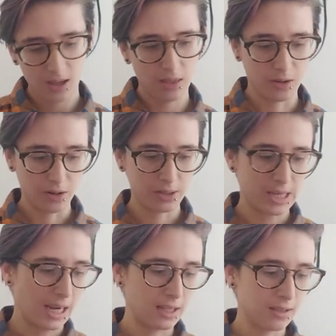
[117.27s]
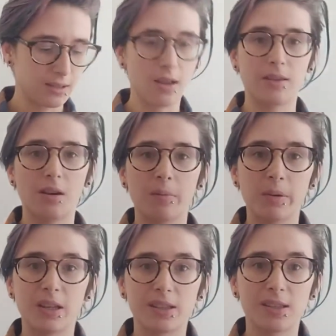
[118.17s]
There are stains on the
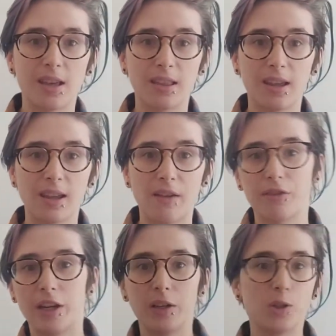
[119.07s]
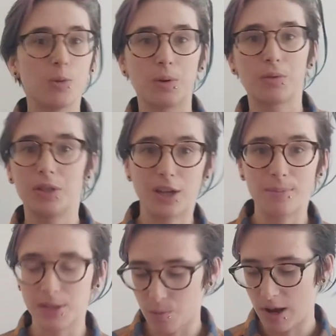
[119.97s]
armpits that like every 2 or 3
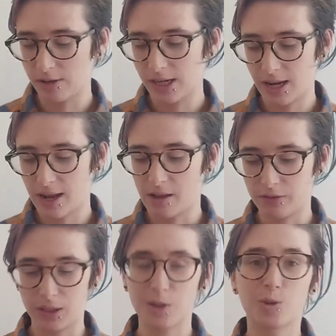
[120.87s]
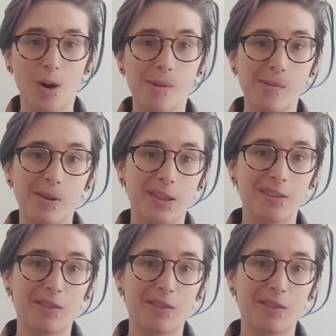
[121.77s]
times I wear it, I have to like scrub it with like